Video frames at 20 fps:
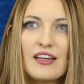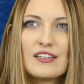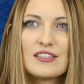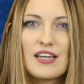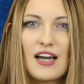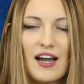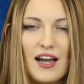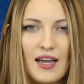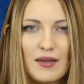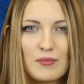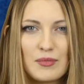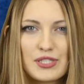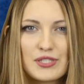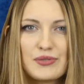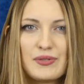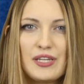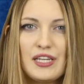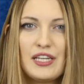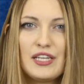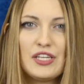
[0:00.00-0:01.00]
time
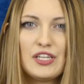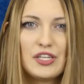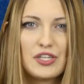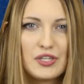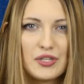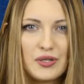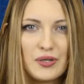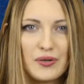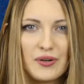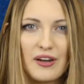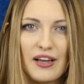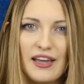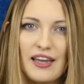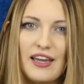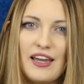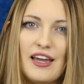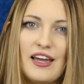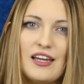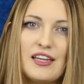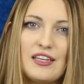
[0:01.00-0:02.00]
between you
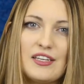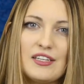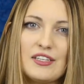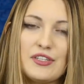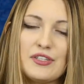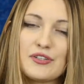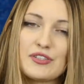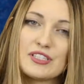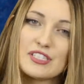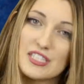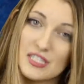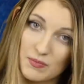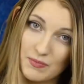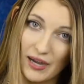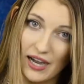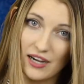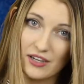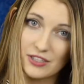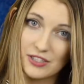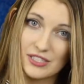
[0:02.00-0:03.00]
and your
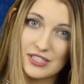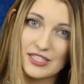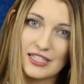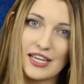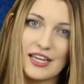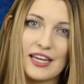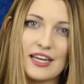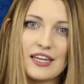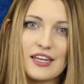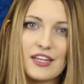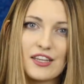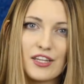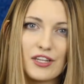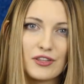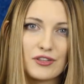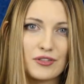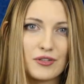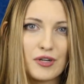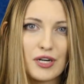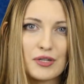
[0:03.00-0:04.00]
spouse and the
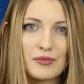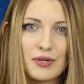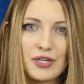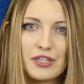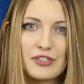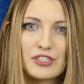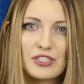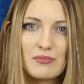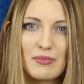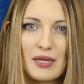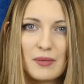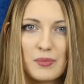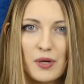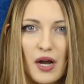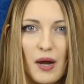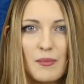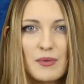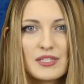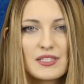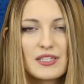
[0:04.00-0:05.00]
Lord where you just make
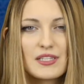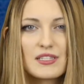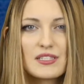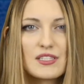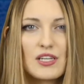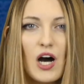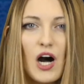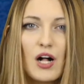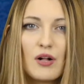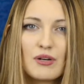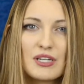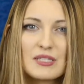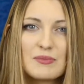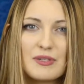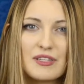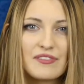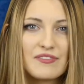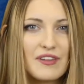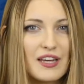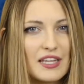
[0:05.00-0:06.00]
promises to always
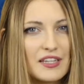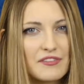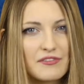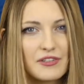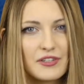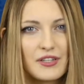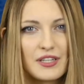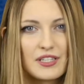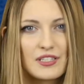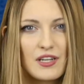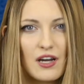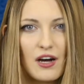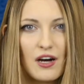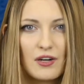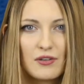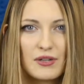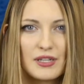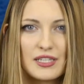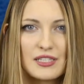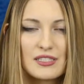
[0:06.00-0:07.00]
be faithful and to
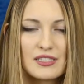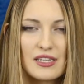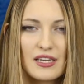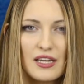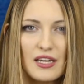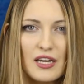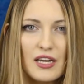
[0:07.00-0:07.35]
always